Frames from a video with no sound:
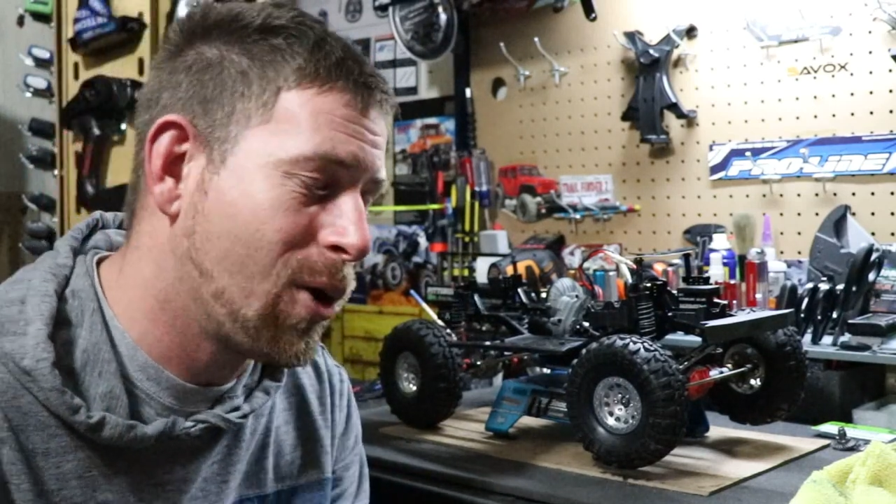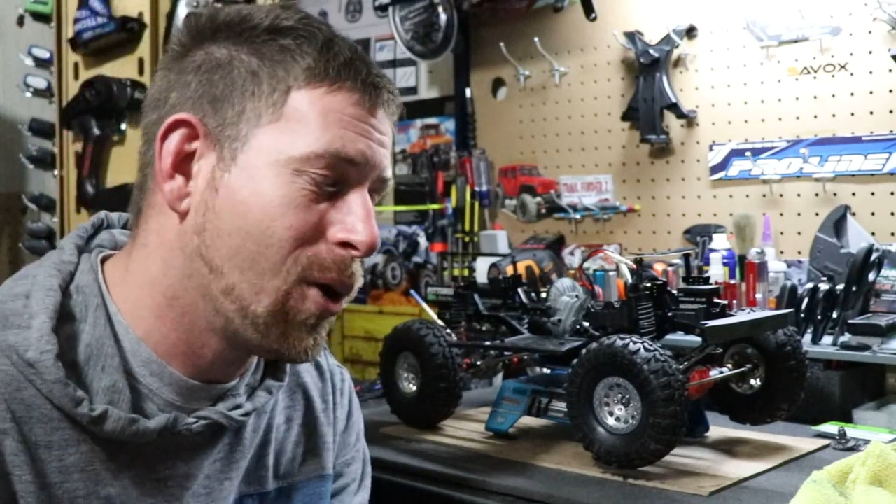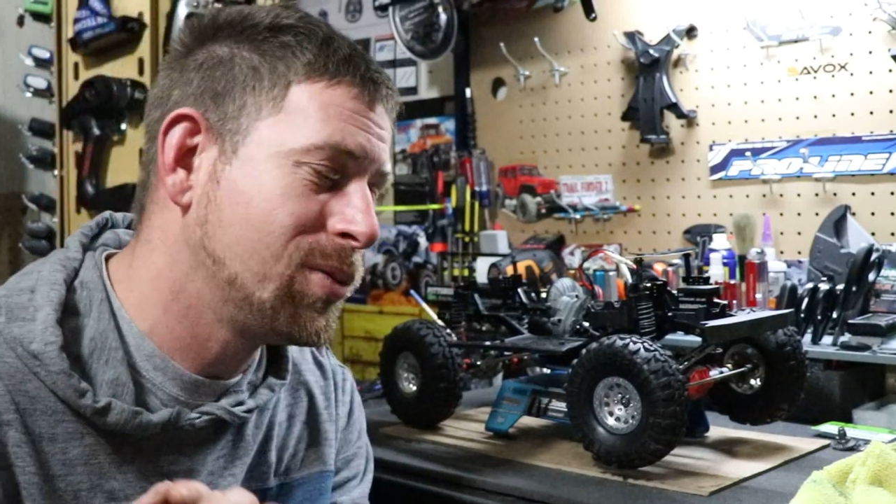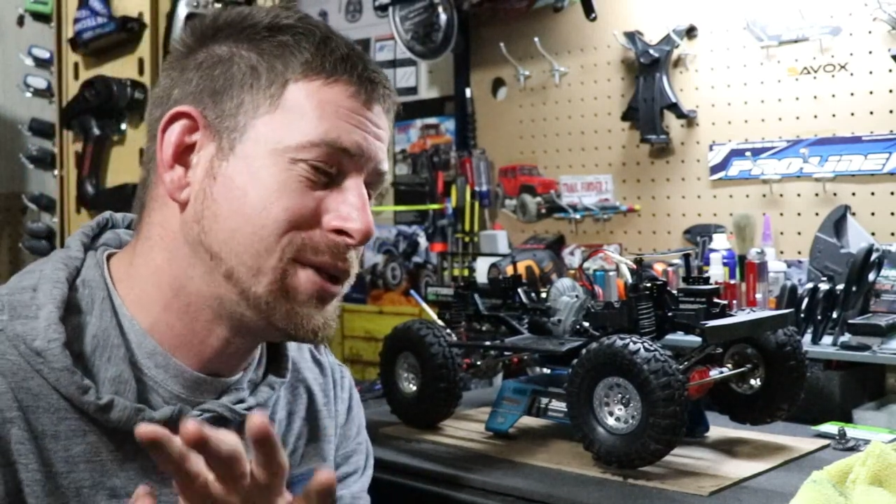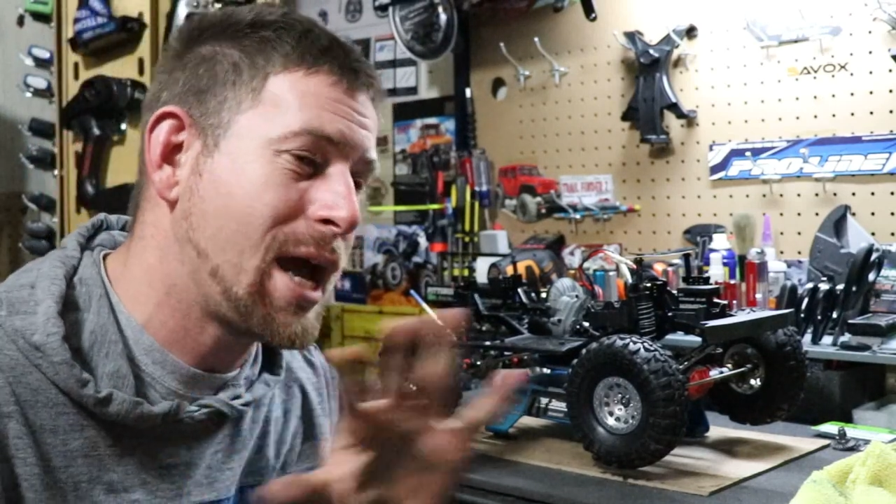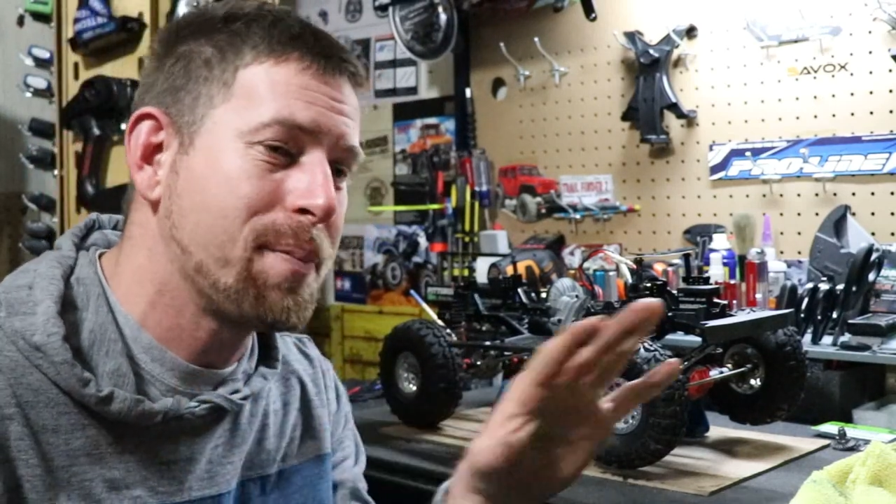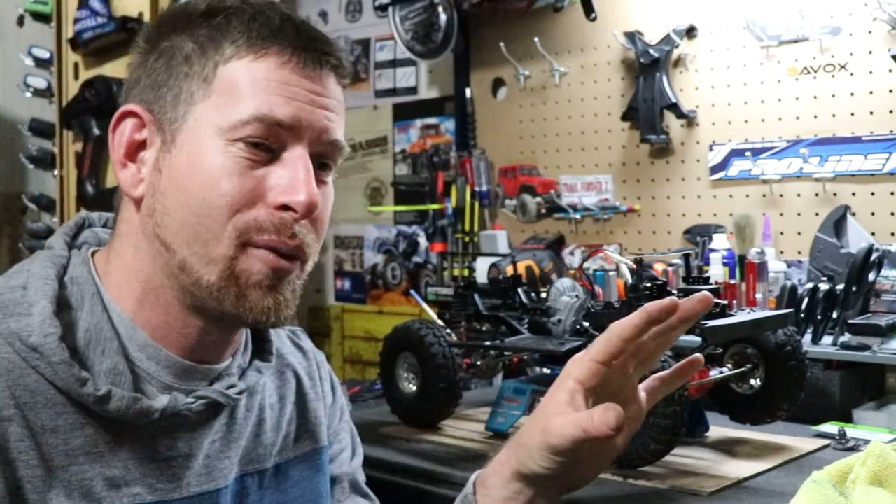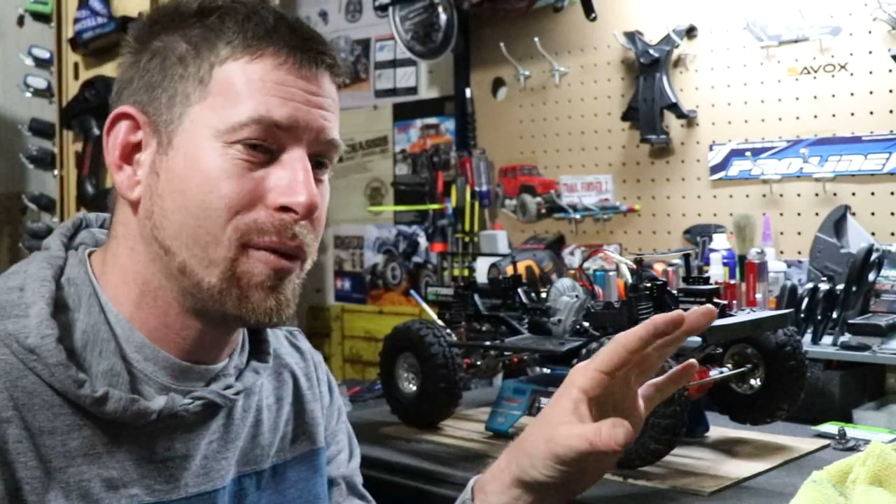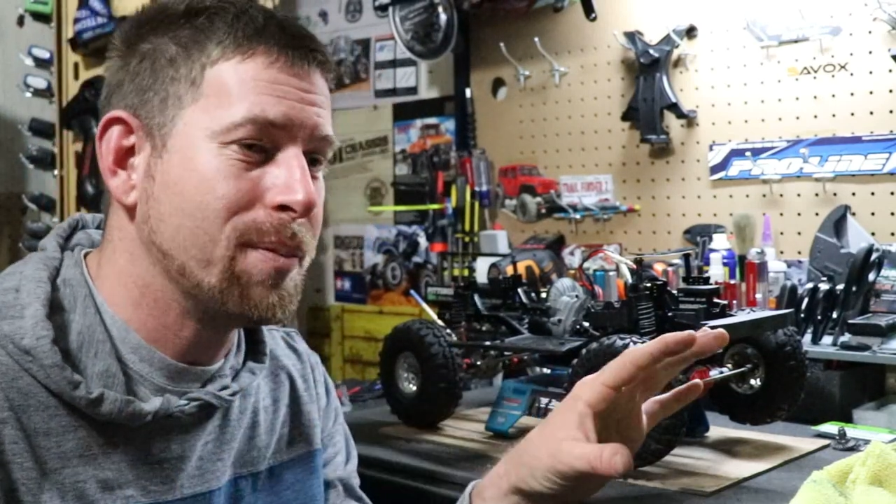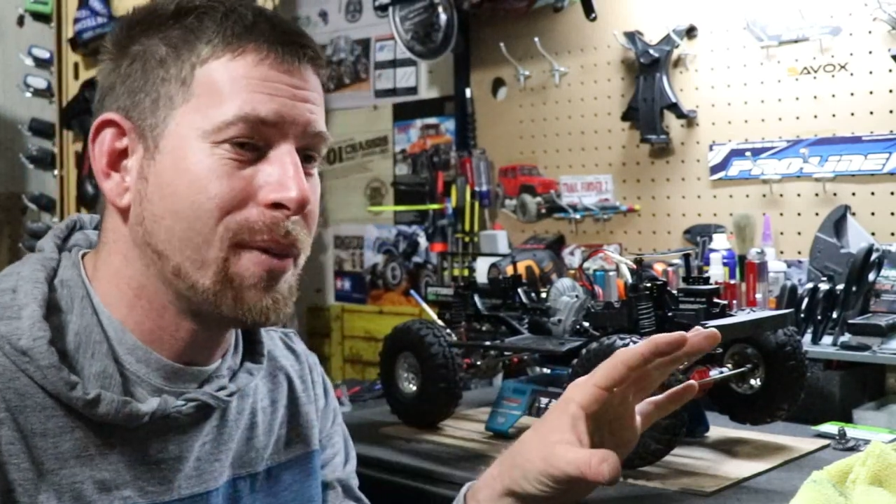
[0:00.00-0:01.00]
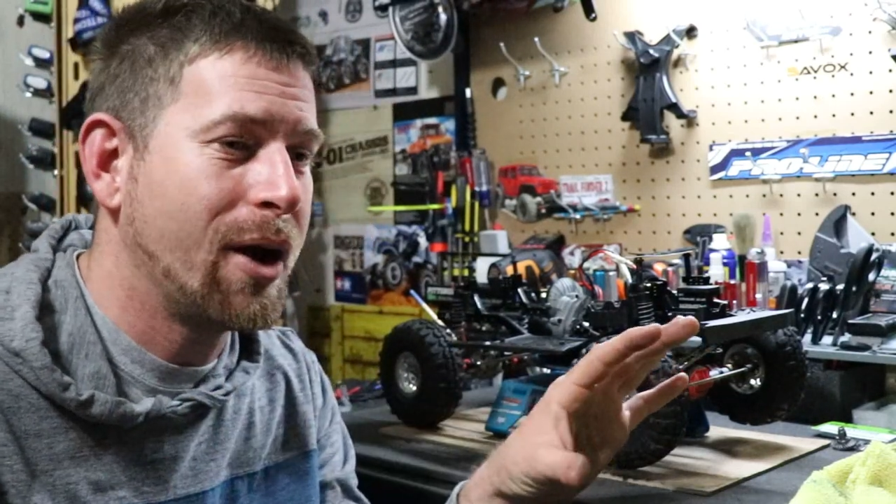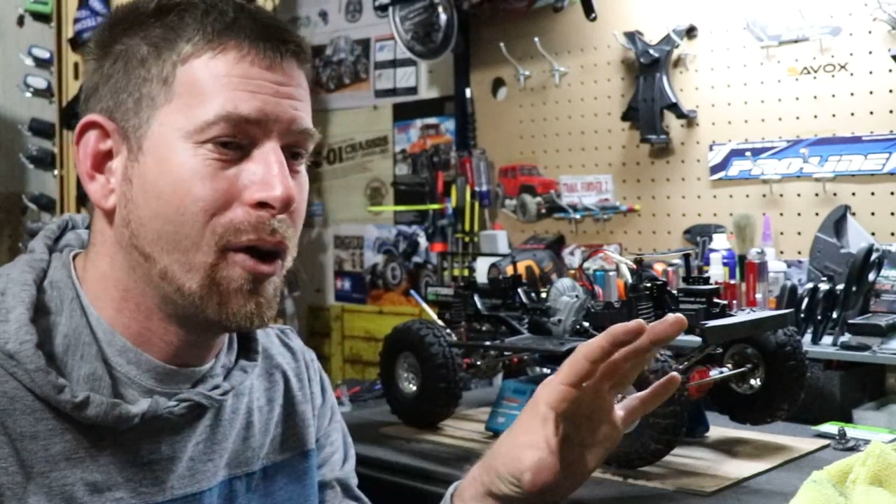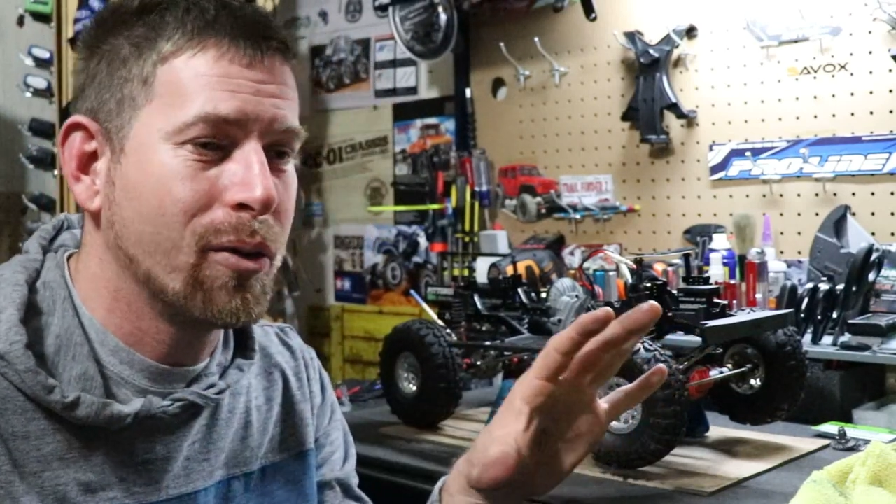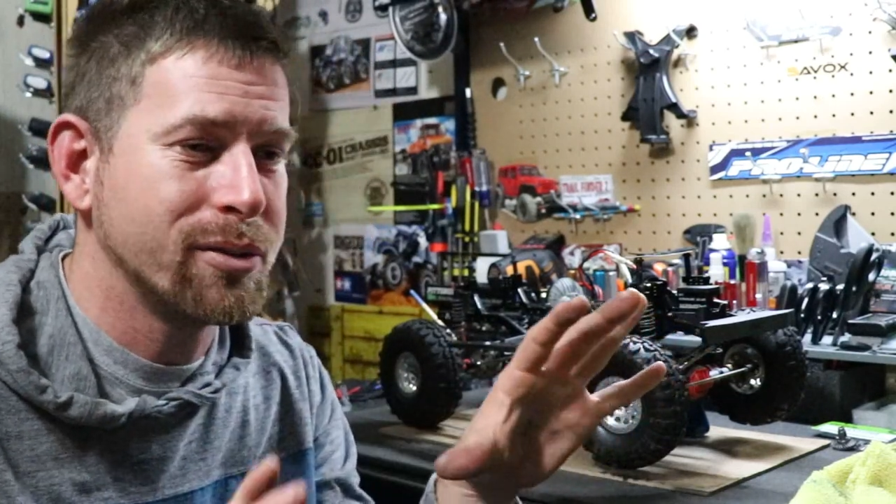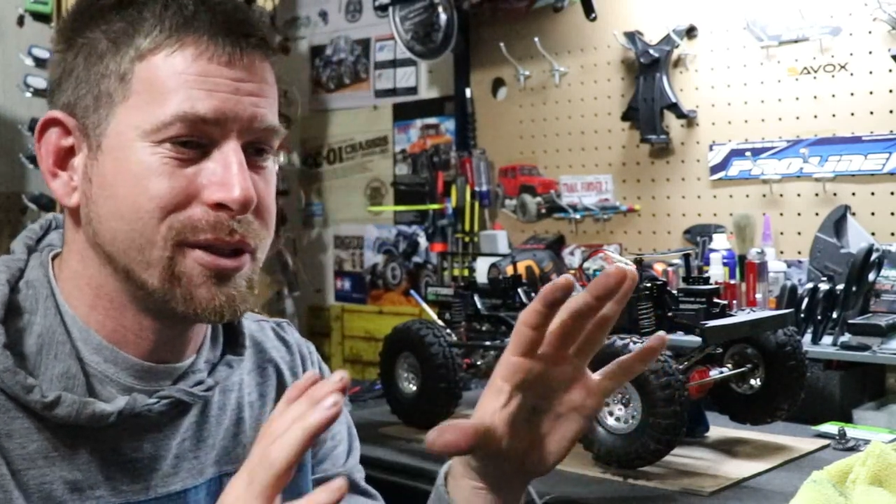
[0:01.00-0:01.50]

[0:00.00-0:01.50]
a whole damper in my whole